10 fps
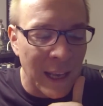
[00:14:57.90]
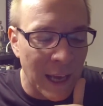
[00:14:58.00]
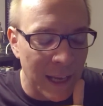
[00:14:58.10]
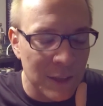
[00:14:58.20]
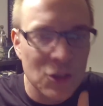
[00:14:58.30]

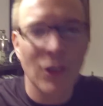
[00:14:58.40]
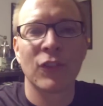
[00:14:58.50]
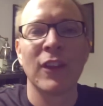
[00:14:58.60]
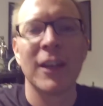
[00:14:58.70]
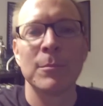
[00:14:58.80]
I had
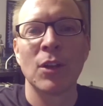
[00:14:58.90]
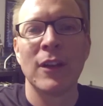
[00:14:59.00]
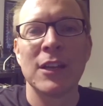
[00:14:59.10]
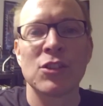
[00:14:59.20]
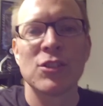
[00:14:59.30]
just set up
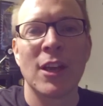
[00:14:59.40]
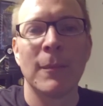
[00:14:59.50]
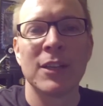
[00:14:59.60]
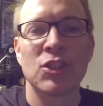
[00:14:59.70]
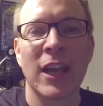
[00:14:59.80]
donations on
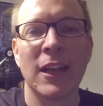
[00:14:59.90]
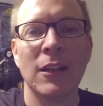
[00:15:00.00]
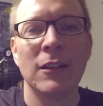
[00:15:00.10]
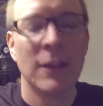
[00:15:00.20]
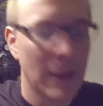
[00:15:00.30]
my channel.